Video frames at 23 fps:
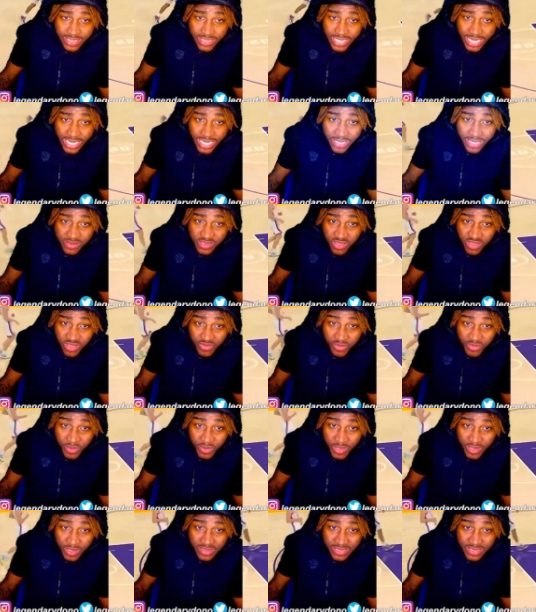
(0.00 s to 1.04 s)
Game is over,
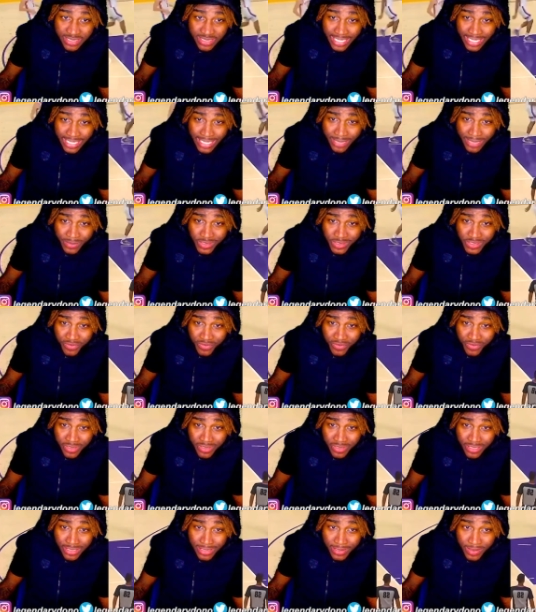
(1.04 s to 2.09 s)
bro. Game is
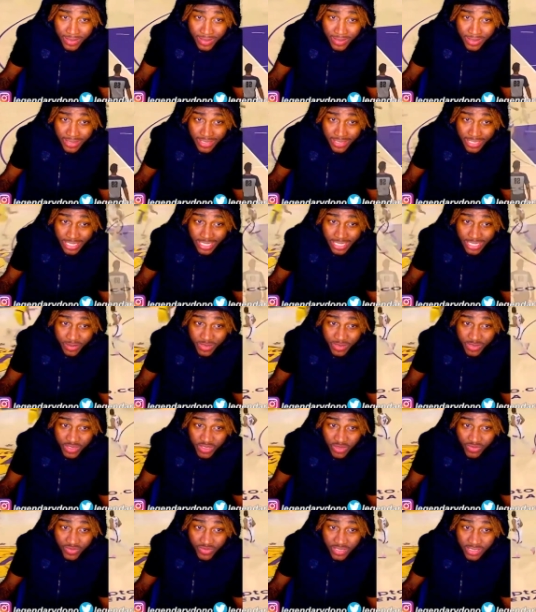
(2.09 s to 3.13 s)
over. Game is
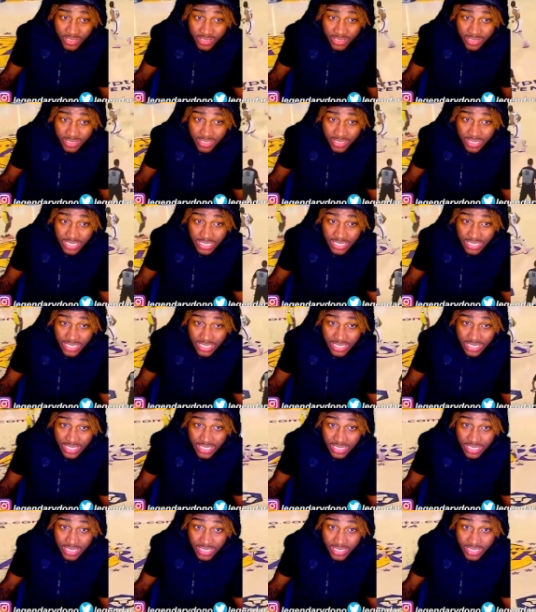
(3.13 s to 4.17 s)
over.
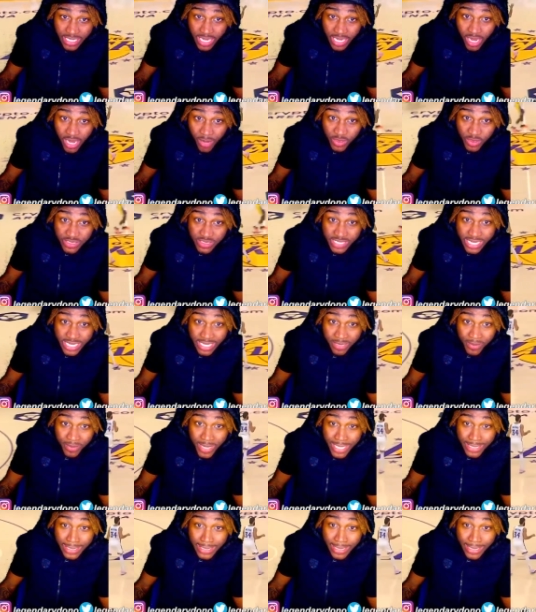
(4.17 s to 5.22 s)
They almost came
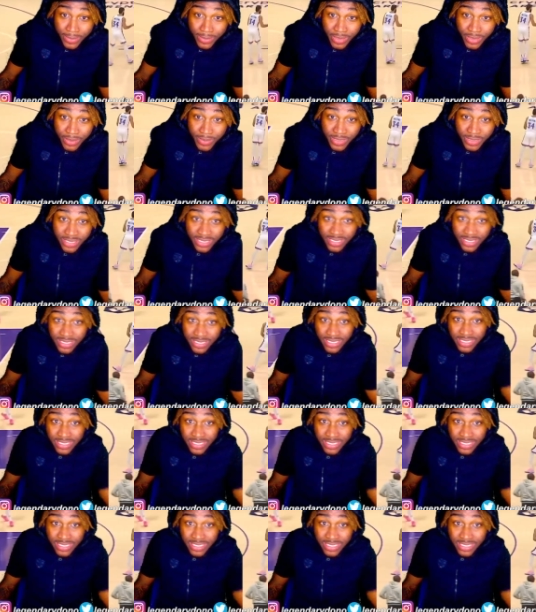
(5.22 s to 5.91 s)
back damn near, but